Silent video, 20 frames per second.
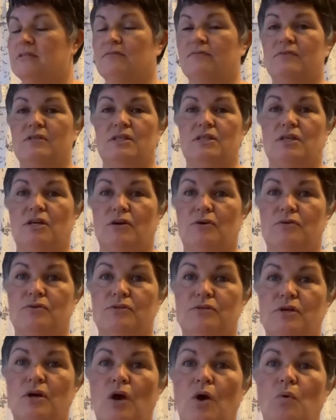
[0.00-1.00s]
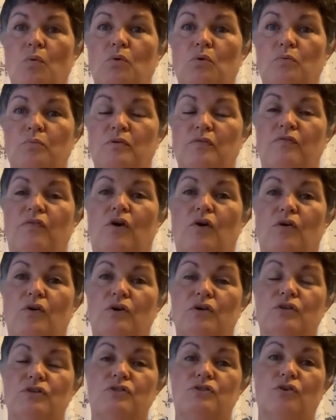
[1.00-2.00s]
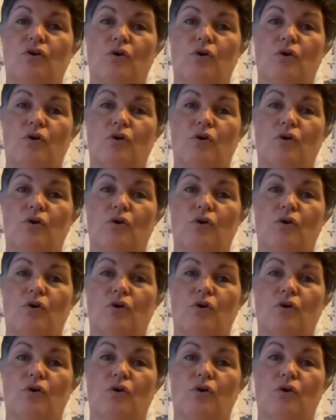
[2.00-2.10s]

the videos will be focused